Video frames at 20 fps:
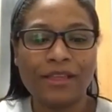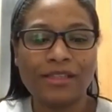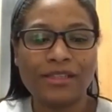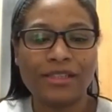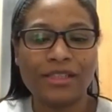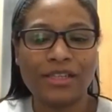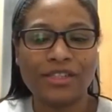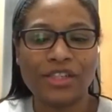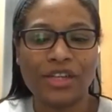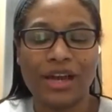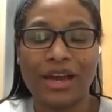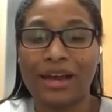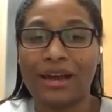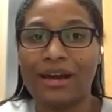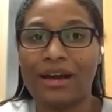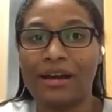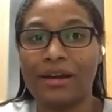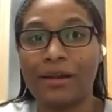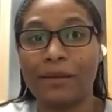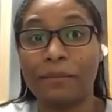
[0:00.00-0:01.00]
such an
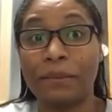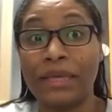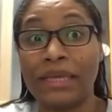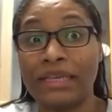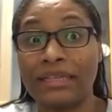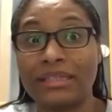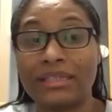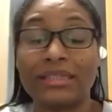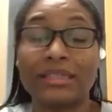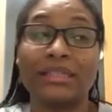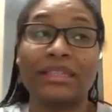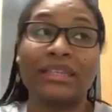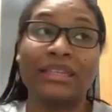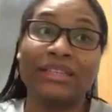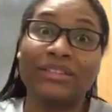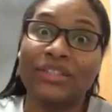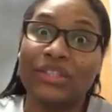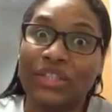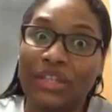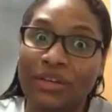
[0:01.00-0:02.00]
iconic piece
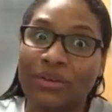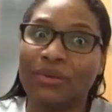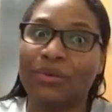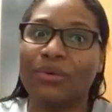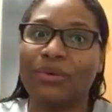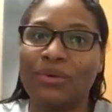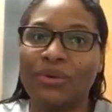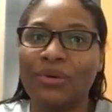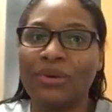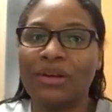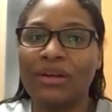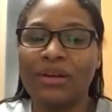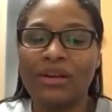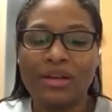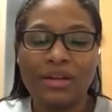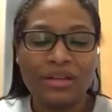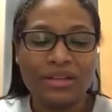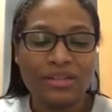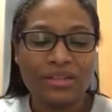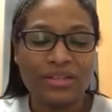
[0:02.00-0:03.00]
in general
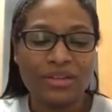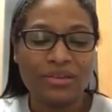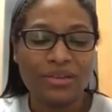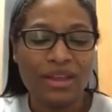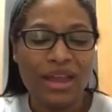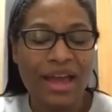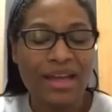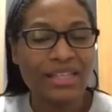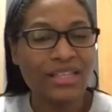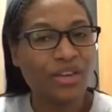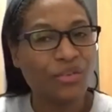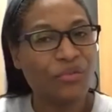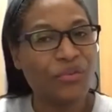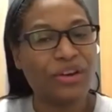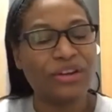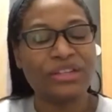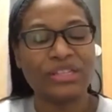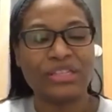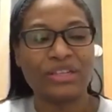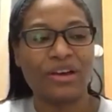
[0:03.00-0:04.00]
so that's the
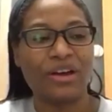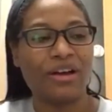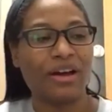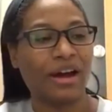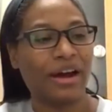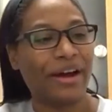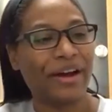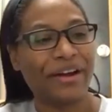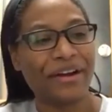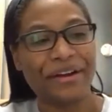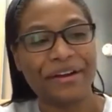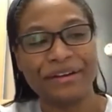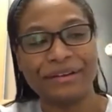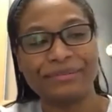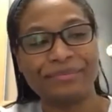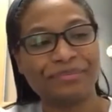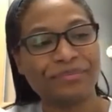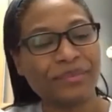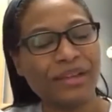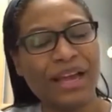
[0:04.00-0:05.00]
first song I
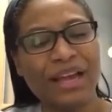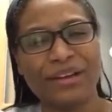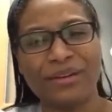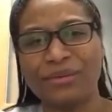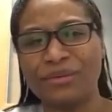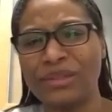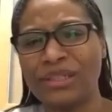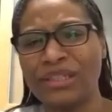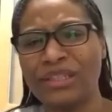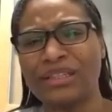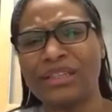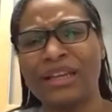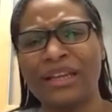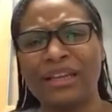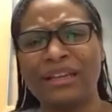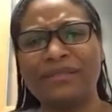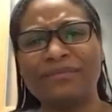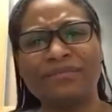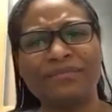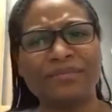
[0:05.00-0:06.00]
heard. I had to really
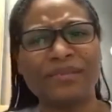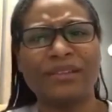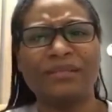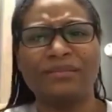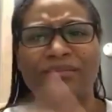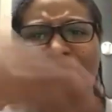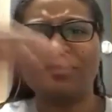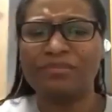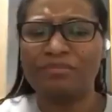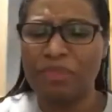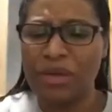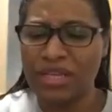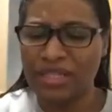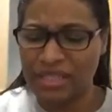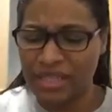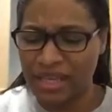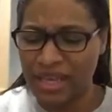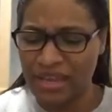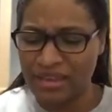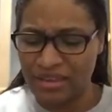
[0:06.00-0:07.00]
think and piece
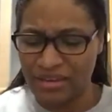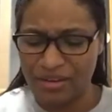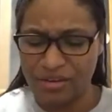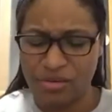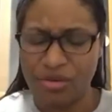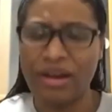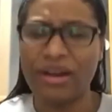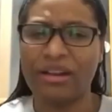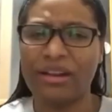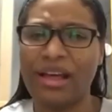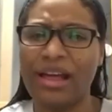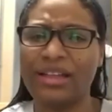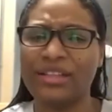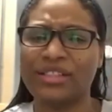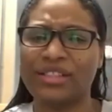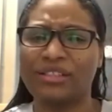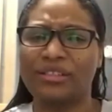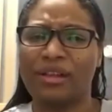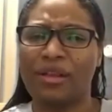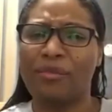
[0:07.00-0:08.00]
together the
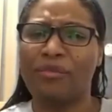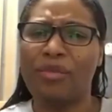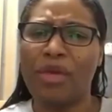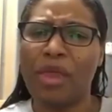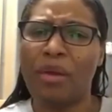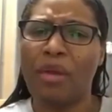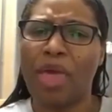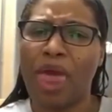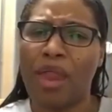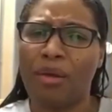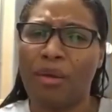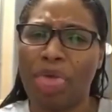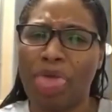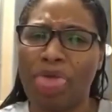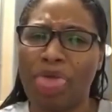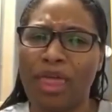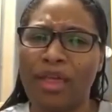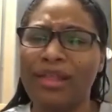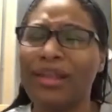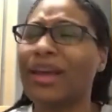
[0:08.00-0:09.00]
chronological. Look
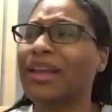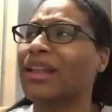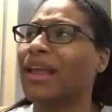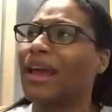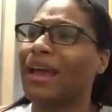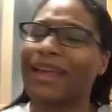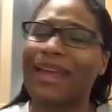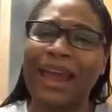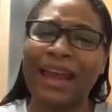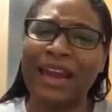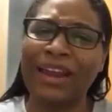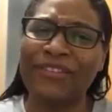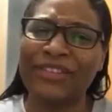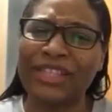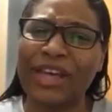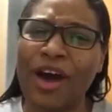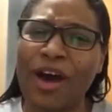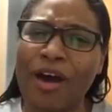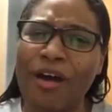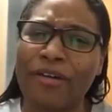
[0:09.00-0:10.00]
at that. Can't even
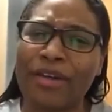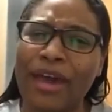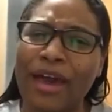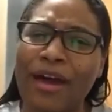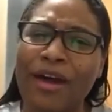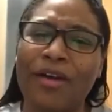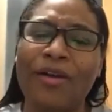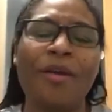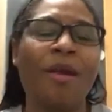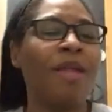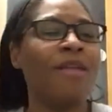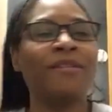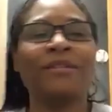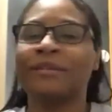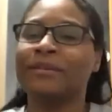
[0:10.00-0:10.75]
talk, y'all.